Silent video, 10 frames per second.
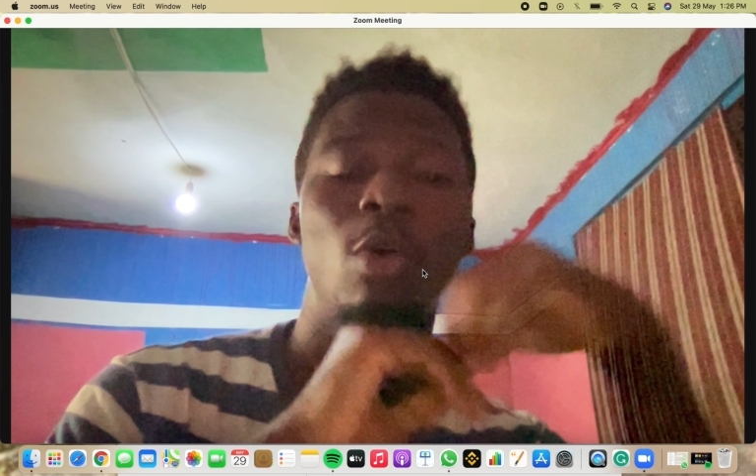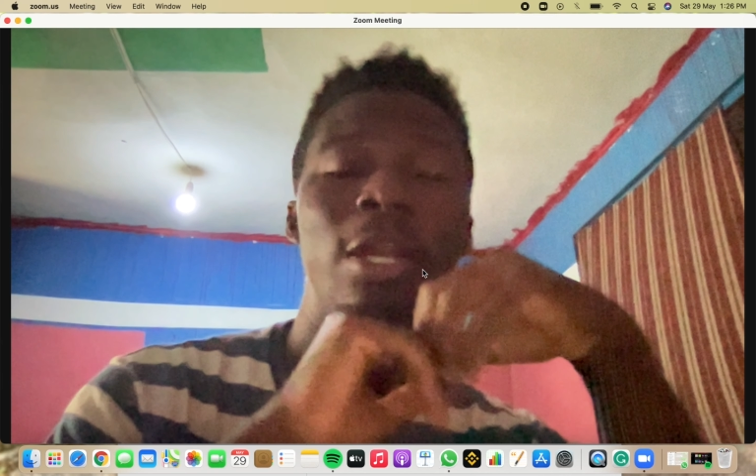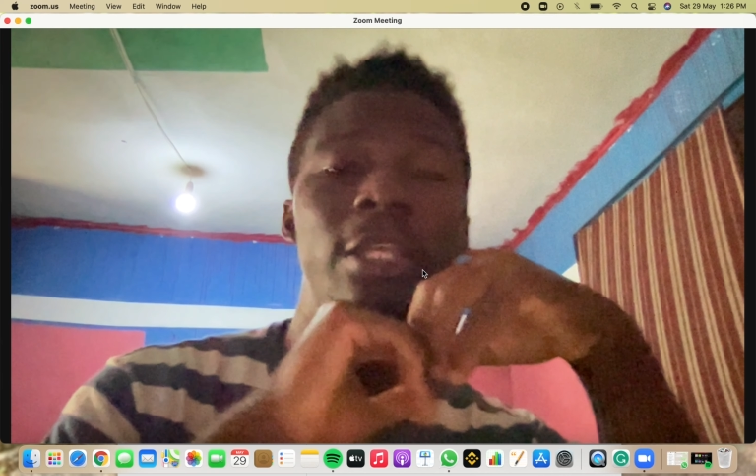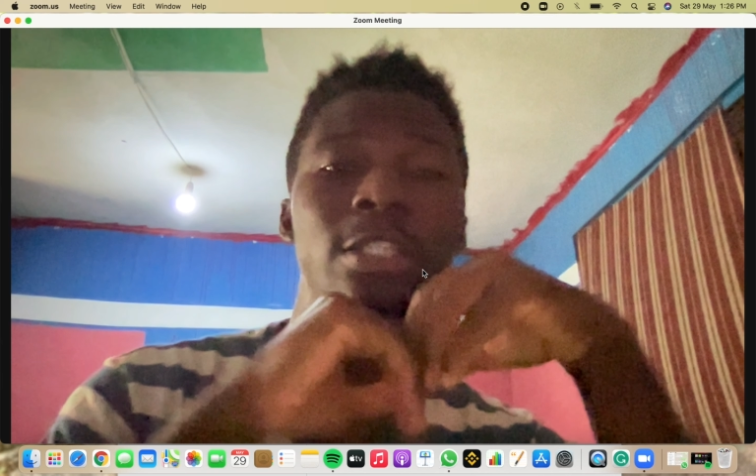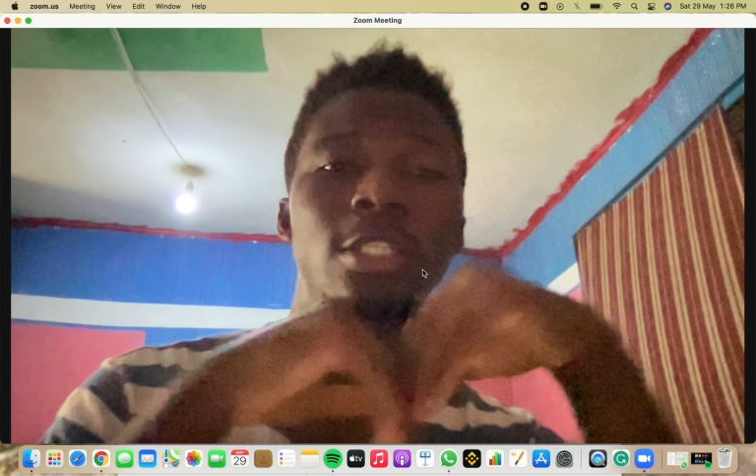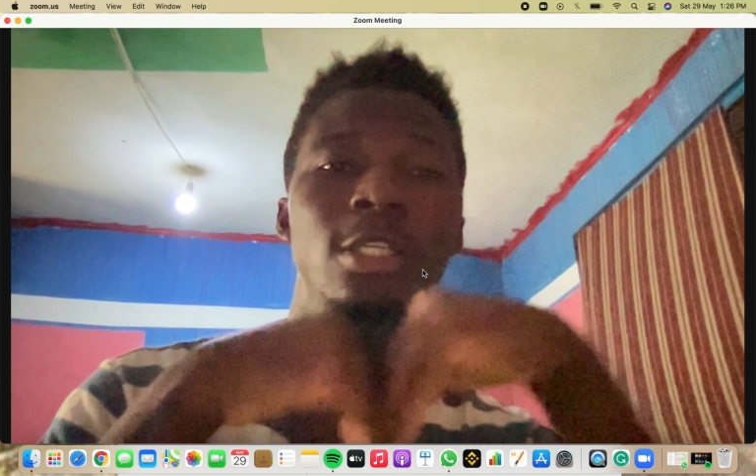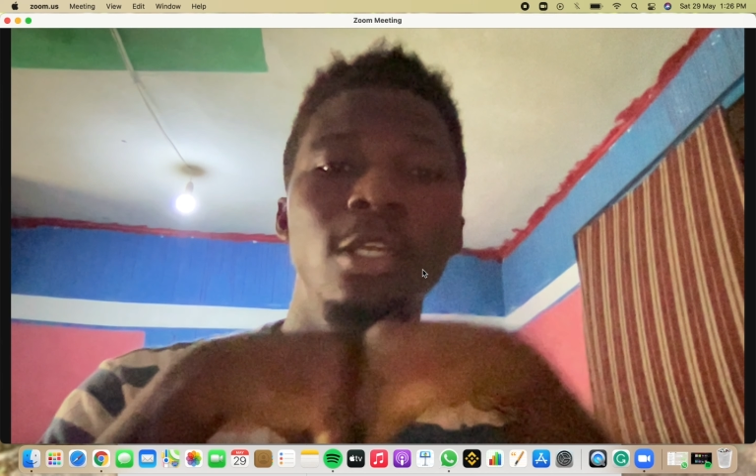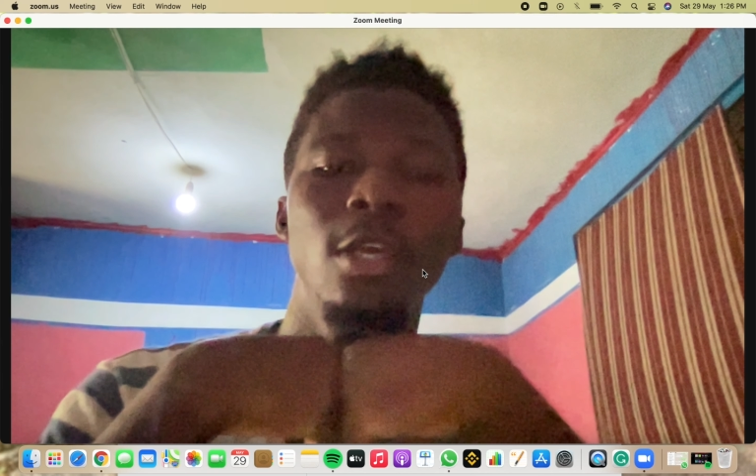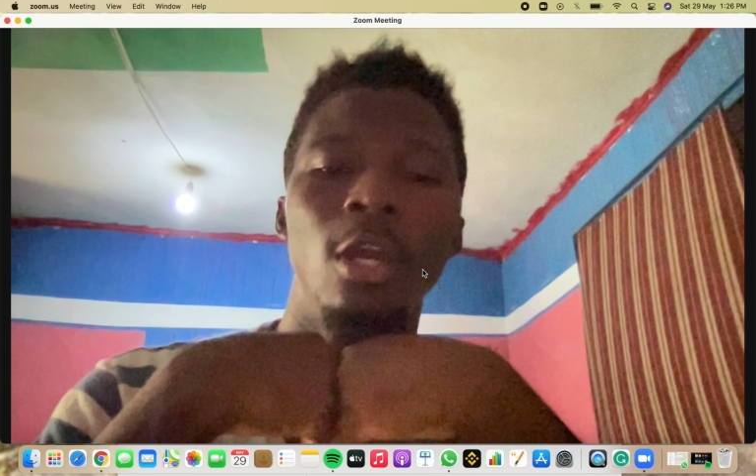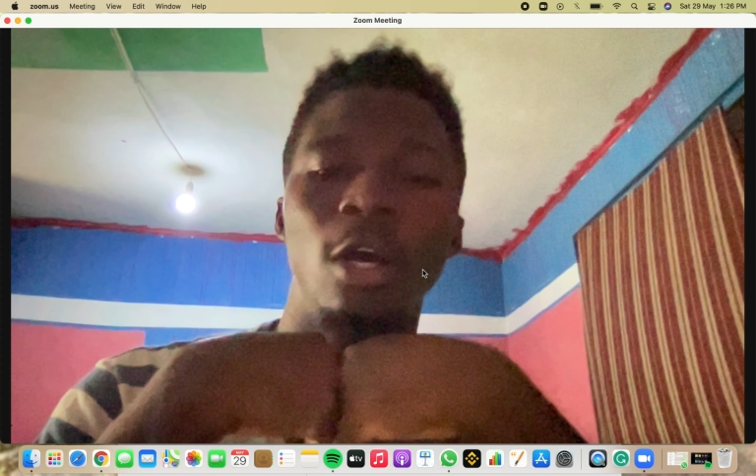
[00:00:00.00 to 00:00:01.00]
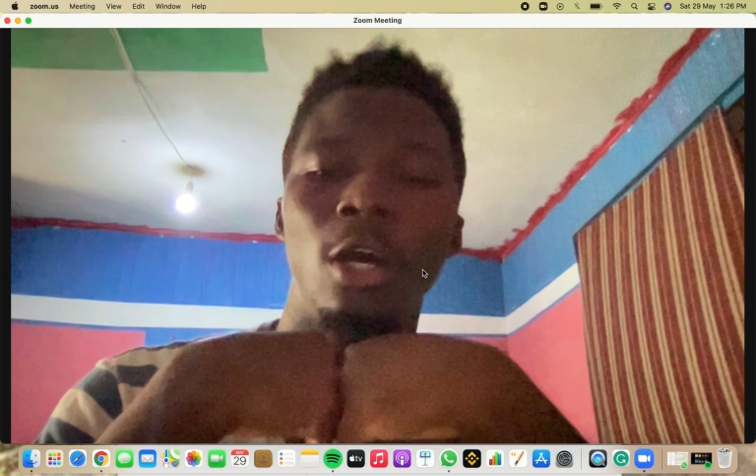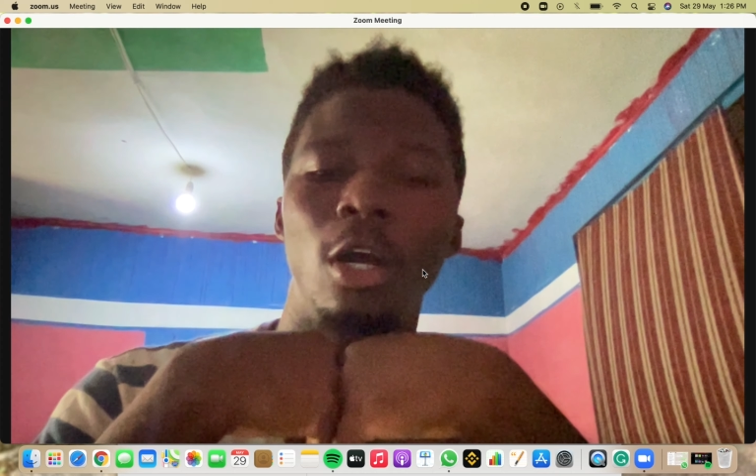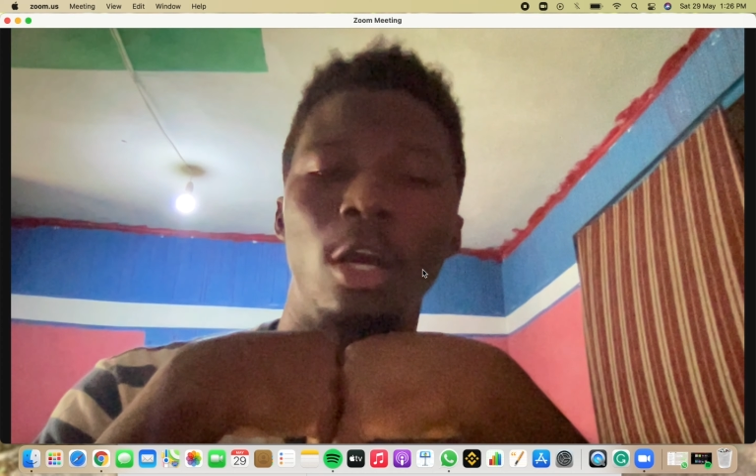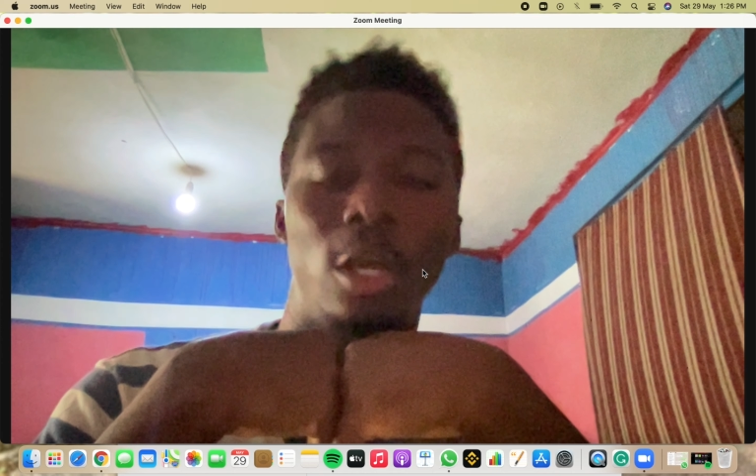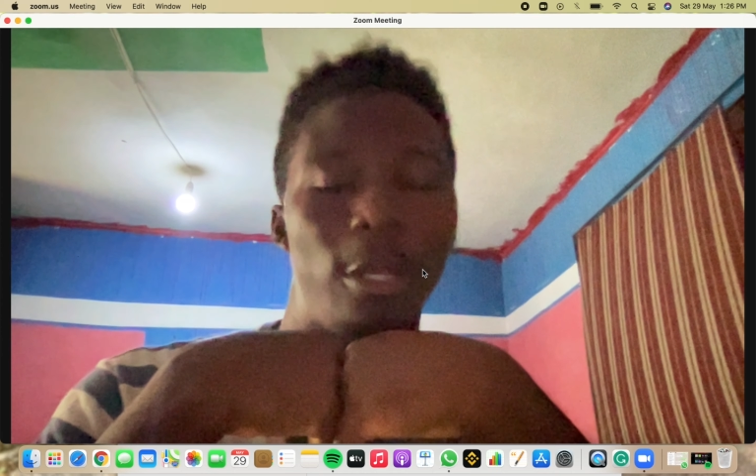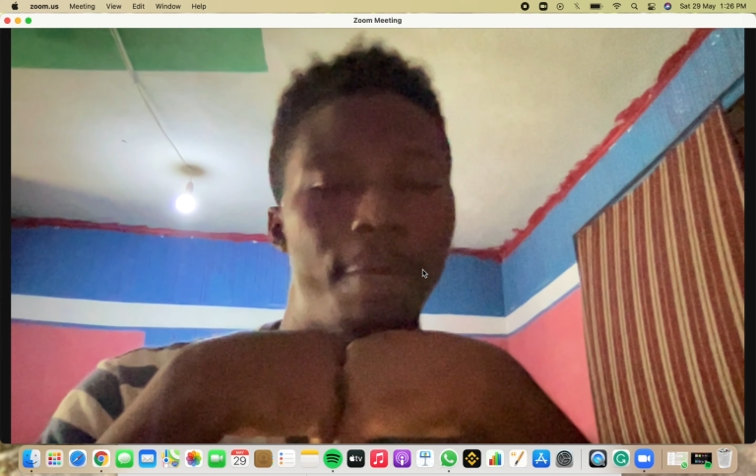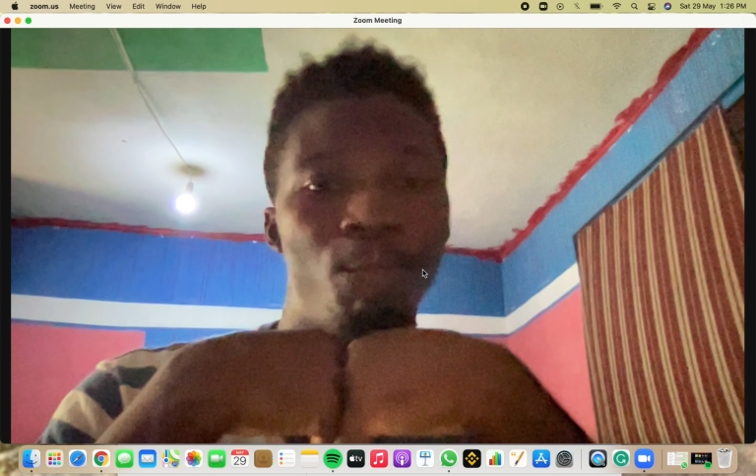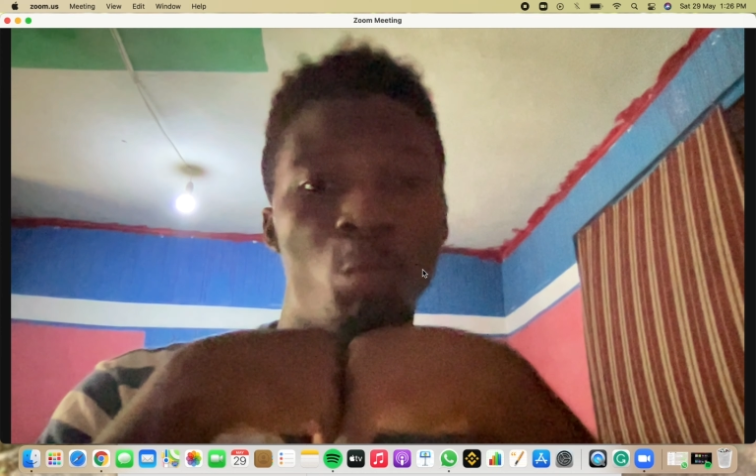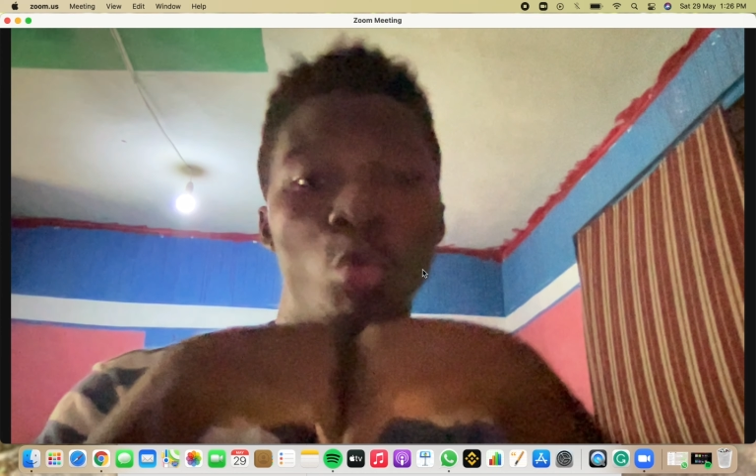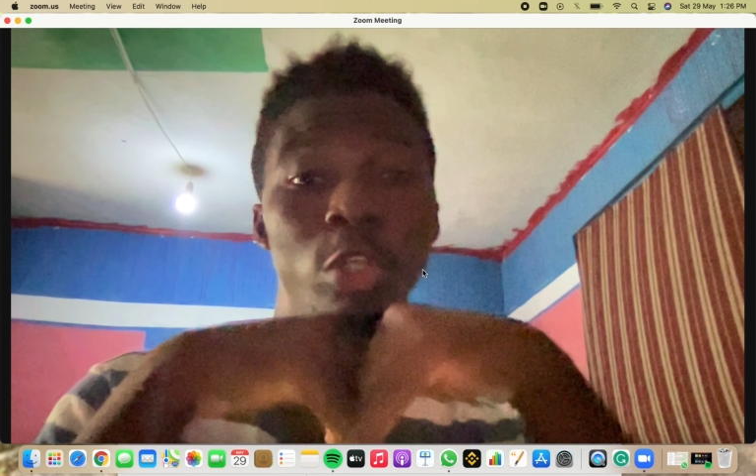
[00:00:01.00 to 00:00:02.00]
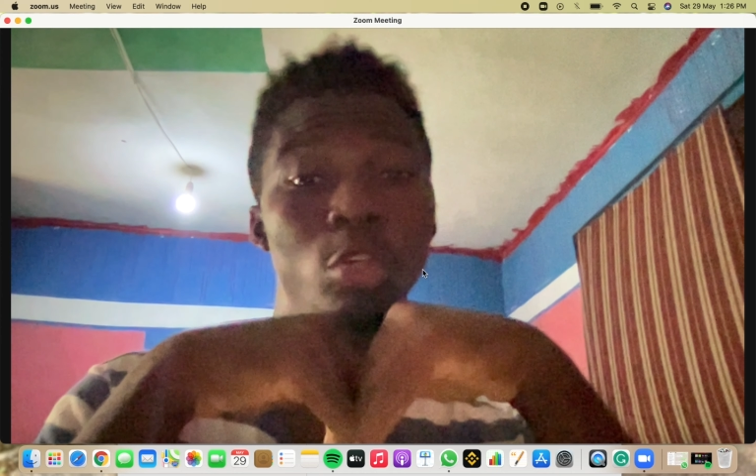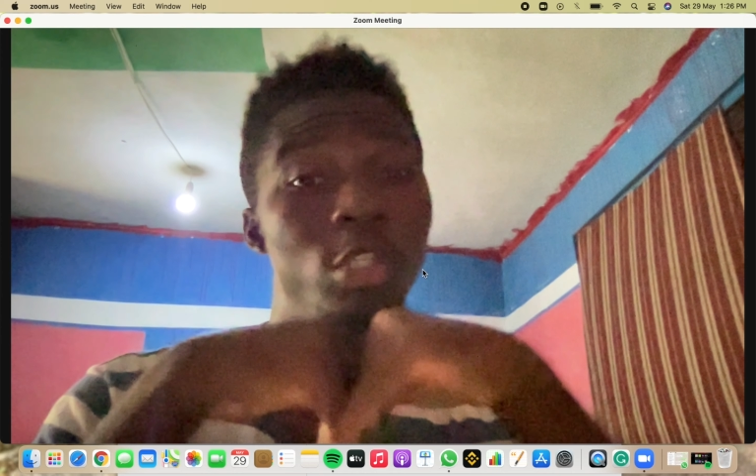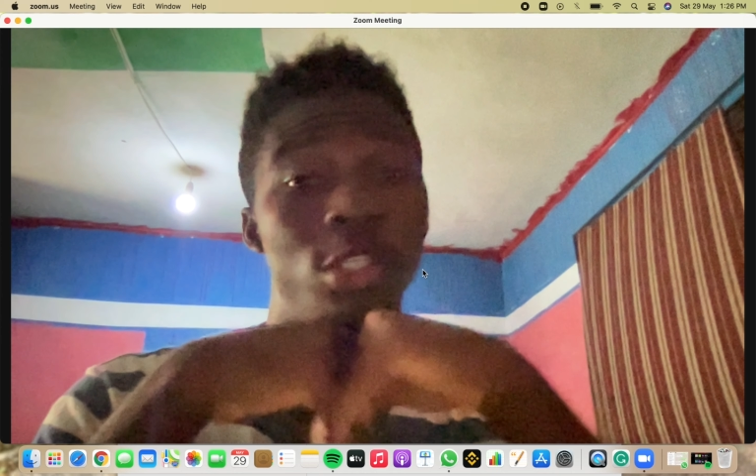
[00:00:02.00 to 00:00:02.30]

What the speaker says: quality when